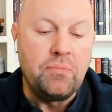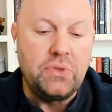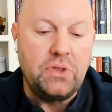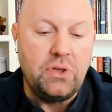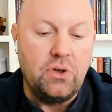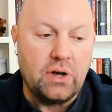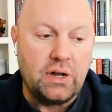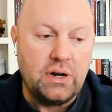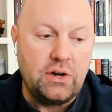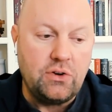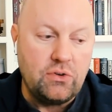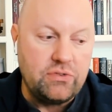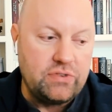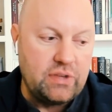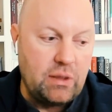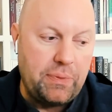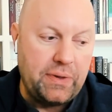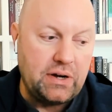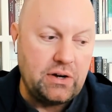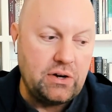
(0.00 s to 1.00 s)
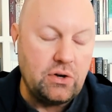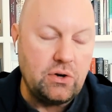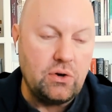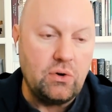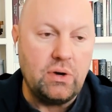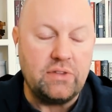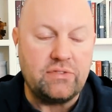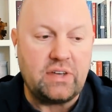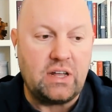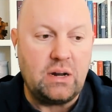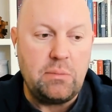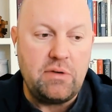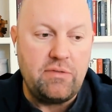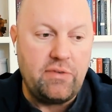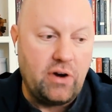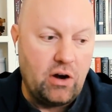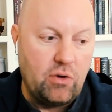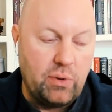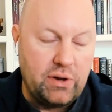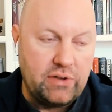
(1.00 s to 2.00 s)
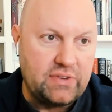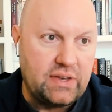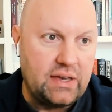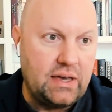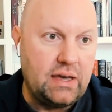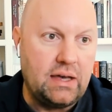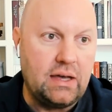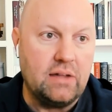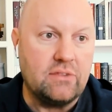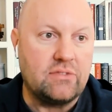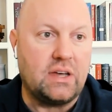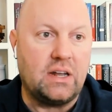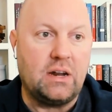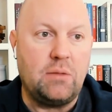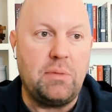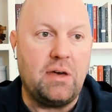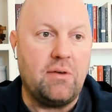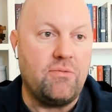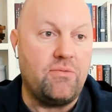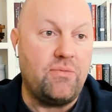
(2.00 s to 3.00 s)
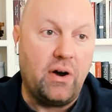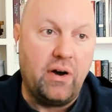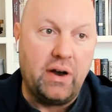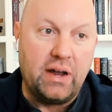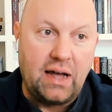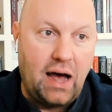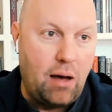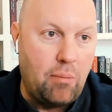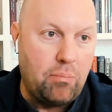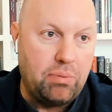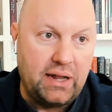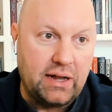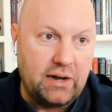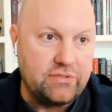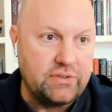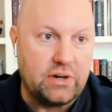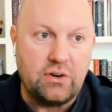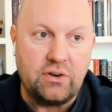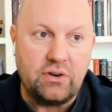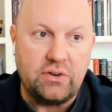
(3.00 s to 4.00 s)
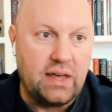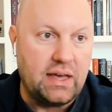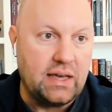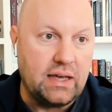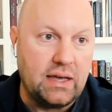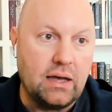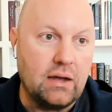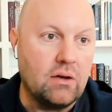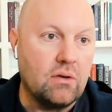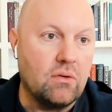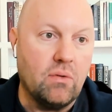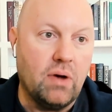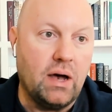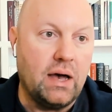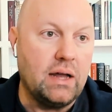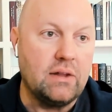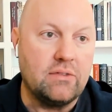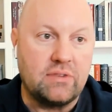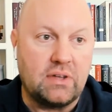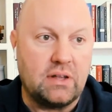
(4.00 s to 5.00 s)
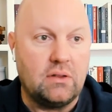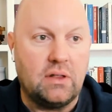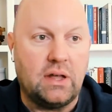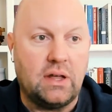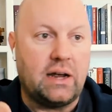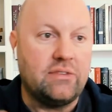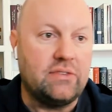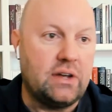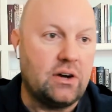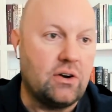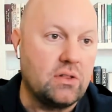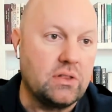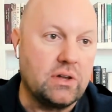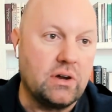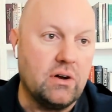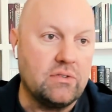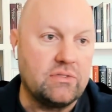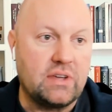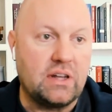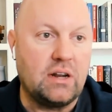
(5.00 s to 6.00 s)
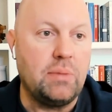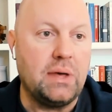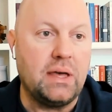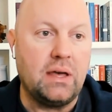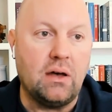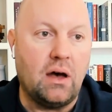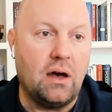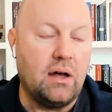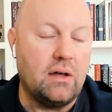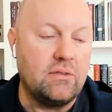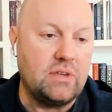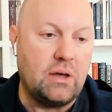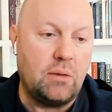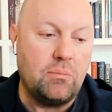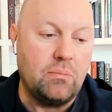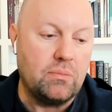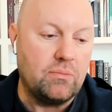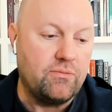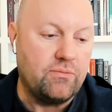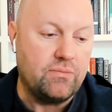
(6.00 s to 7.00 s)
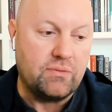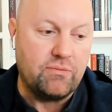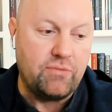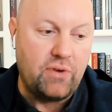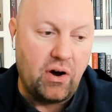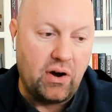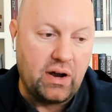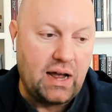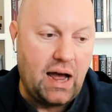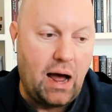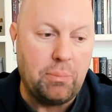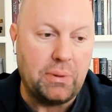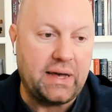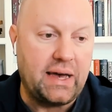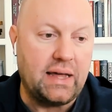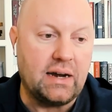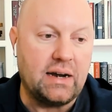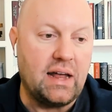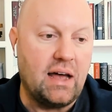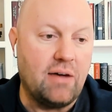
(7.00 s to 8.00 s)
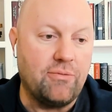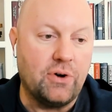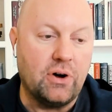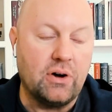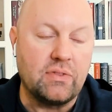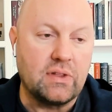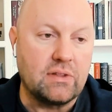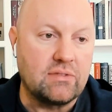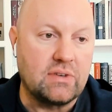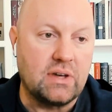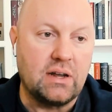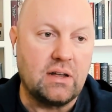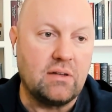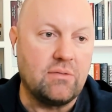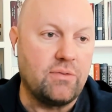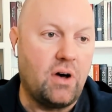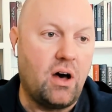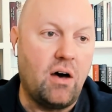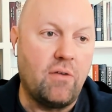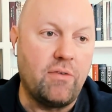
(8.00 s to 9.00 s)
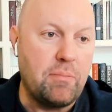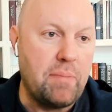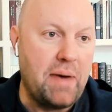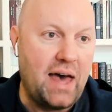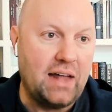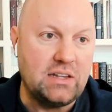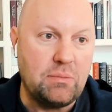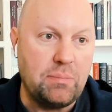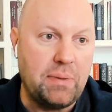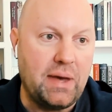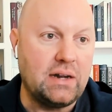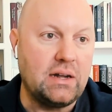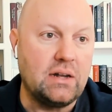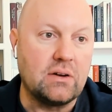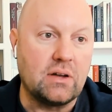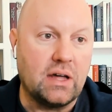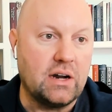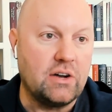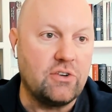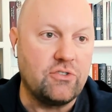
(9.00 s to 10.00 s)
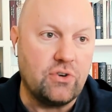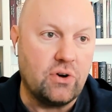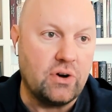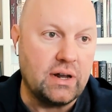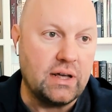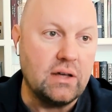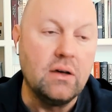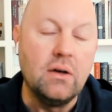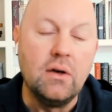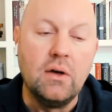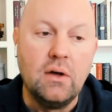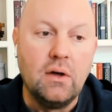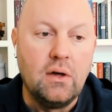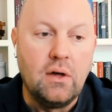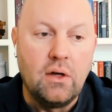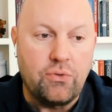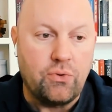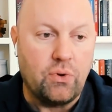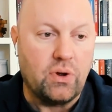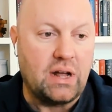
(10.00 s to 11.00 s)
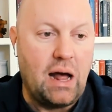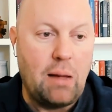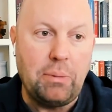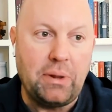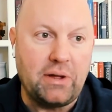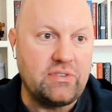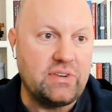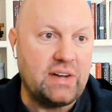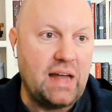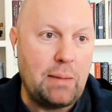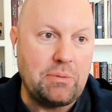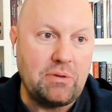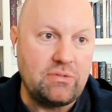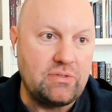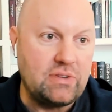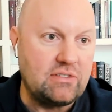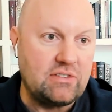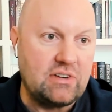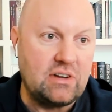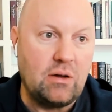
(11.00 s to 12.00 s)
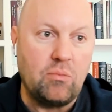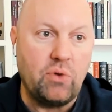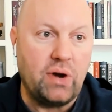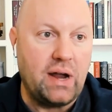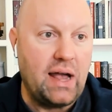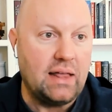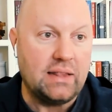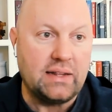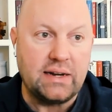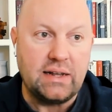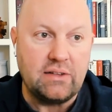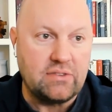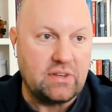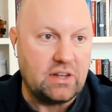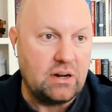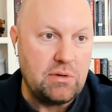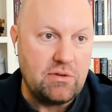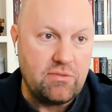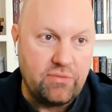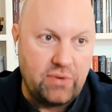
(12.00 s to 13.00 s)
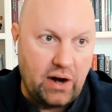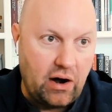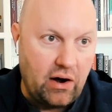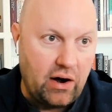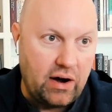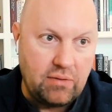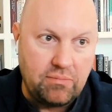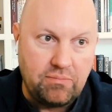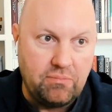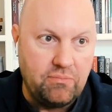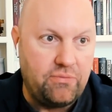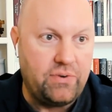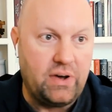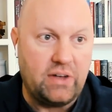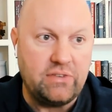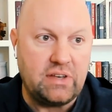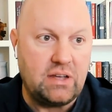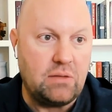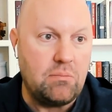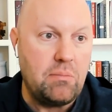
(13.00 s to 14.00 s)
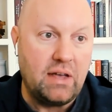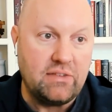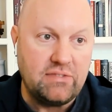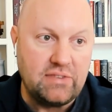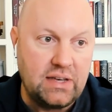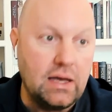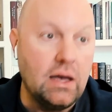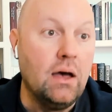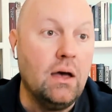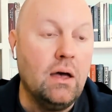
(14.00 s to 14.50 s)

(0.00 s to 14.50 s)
you're going to do something new. It's going to be very risky. It's going to be a very complex undertaking, right? It's like I said earlier, it's going to be some very complicated effort that's going to involve a path-dependent kind of journey through a complex adaptive system. Reality is going to be very fuzzy and messy.